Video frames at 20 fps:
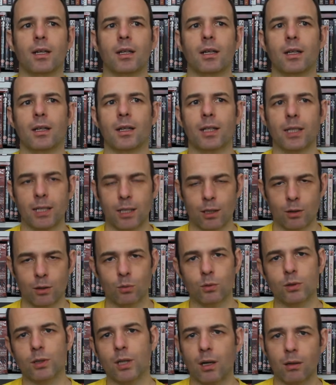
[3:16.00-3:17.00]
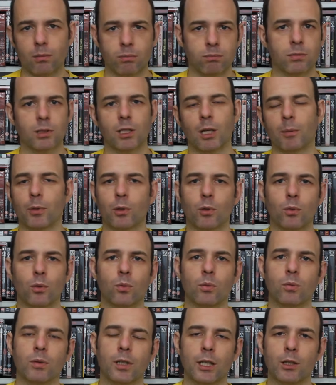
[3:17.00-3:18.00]
The heroes are
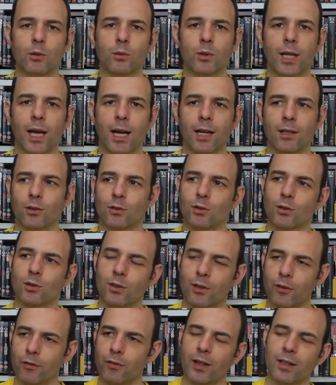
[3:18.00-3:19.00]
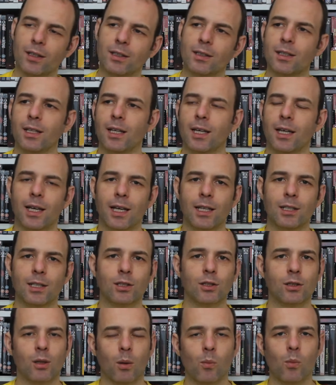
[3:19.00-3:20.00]
typical hero characters. The villain is
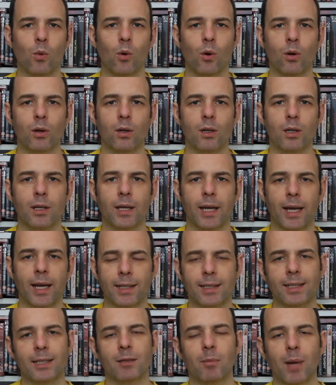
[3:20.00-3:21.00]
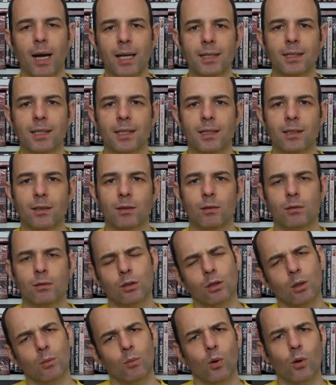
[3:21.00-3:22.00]
somewhat enigmatic,
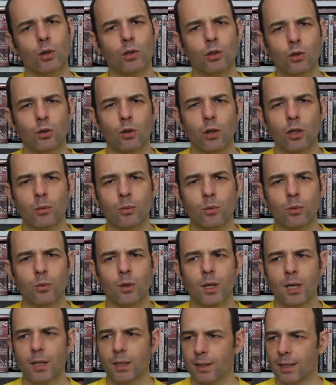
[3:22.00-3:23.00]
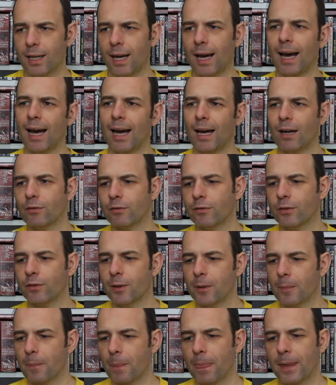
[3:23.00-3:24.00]
somewhat enjoyable. You have
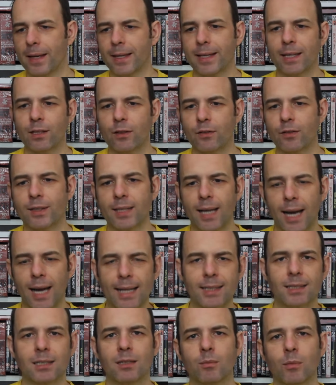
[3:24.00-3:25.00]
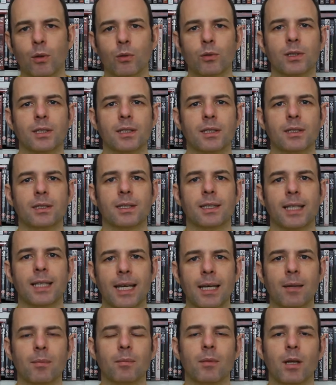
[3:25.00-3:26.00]
a kind of cat and mouse
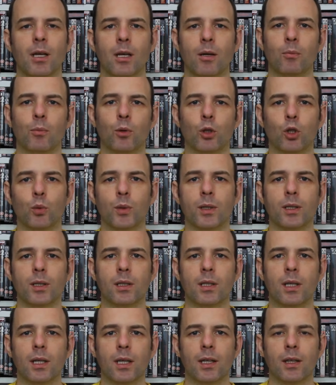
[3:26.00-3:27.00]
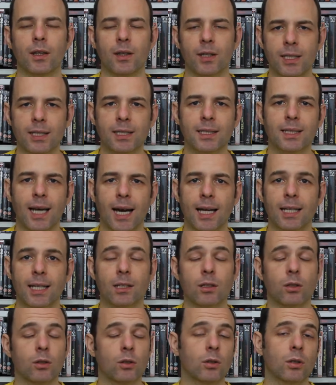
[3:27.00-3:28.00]
game between these
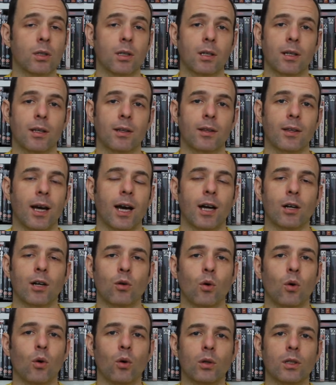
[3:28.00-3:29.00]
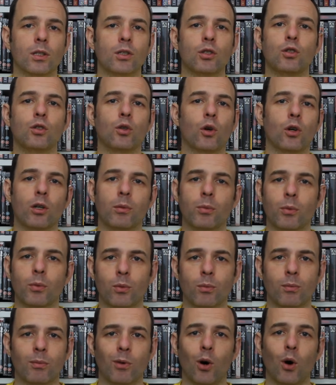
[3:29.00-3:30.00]
characters that are all
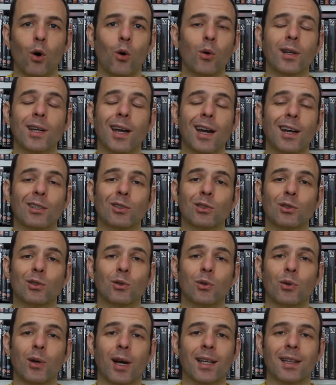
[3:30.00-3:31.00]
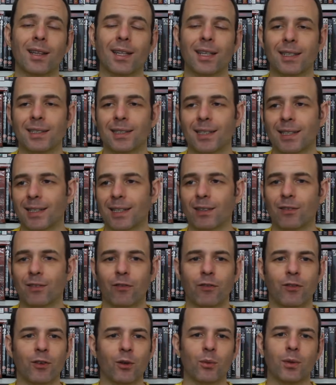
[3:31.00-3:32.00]
enjoyable. All characters who I liked. I didn't
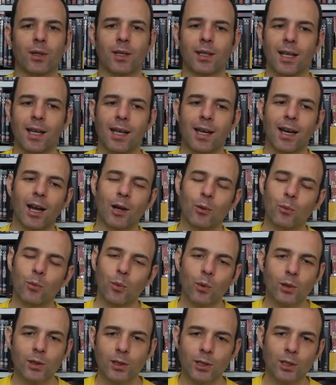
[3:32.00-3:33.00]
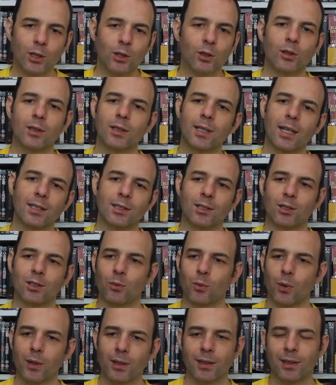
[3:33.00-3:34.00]
feel that I wanted the good guys to
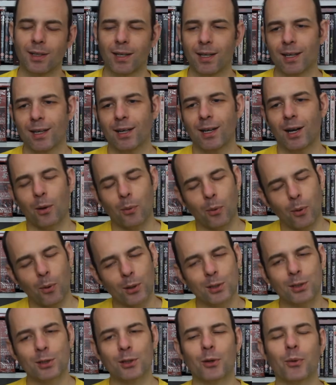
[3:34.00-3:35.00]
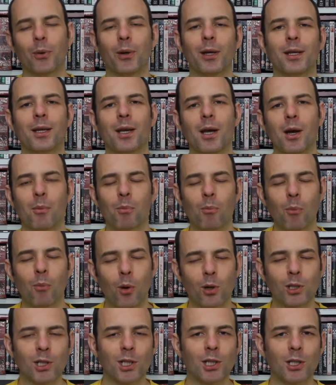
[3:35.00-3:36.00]
win. I wasn't quite
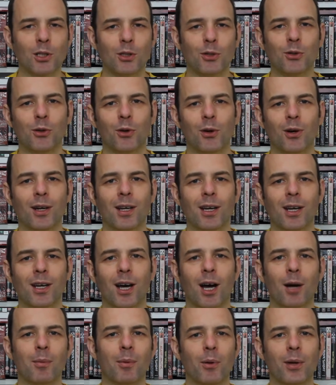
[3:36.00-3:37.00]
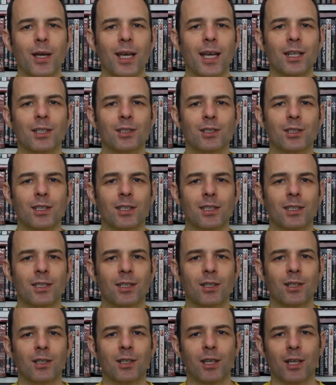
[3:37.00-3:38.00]
morally sure about
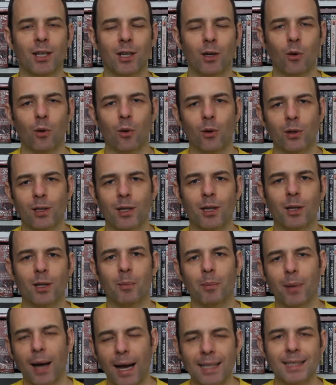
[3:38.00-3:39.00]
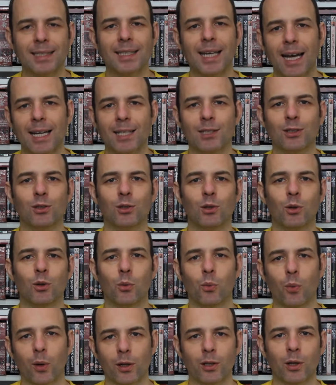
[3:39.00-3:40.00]
ending on the bad guy to
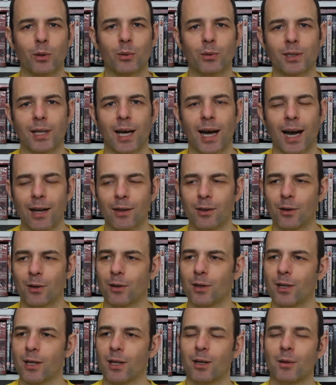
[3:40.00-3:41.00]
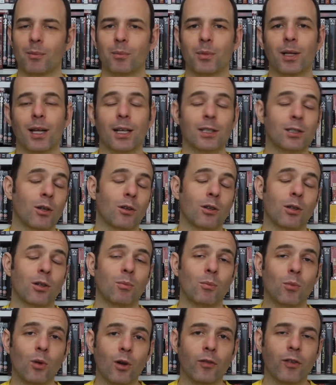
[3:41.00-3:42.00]
win out either, but that's how the
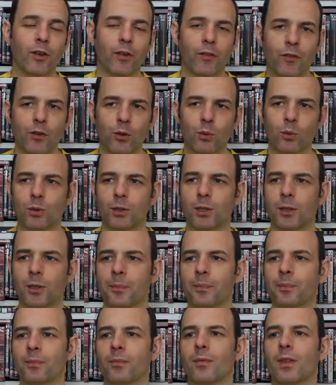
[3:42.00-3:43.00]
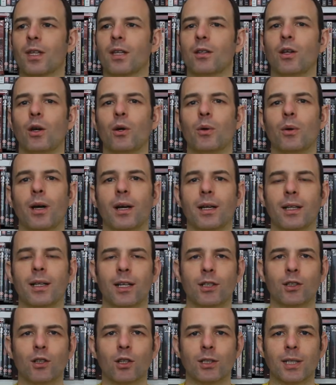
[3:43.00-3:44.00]
movie feels. Now,
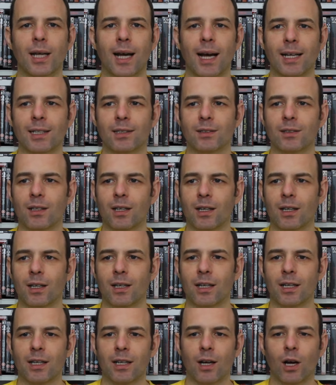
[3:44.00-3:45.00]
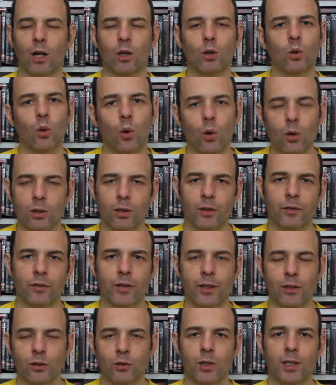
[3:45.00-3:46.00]
it does has a lot of
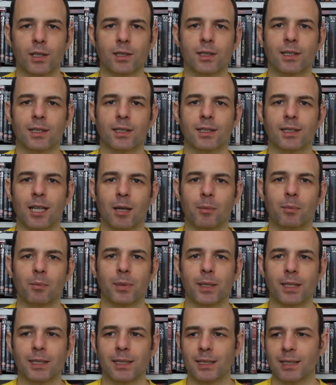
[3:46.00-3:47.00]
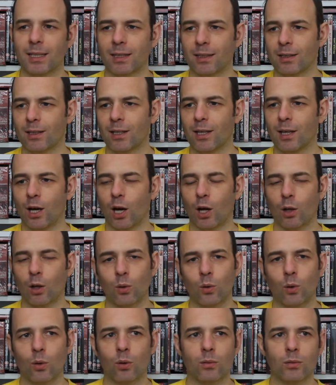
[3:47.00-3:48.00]
interesting set pieces in it. A
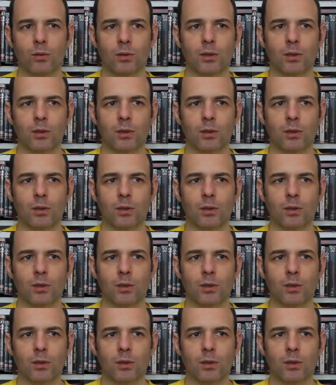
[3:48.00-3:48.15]
lot